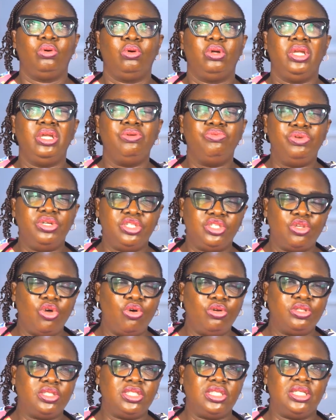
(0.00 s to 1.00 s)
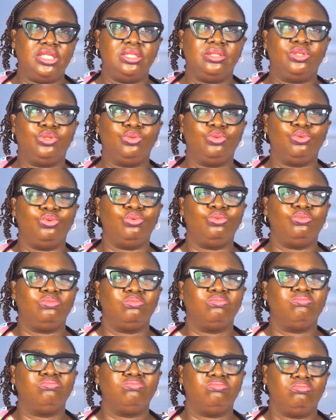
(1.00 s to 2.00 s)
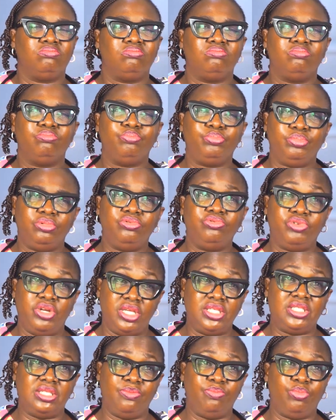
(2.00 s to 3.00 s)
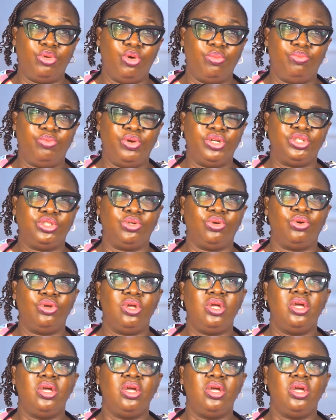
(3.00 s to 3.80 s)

it results into raised in blood pressure.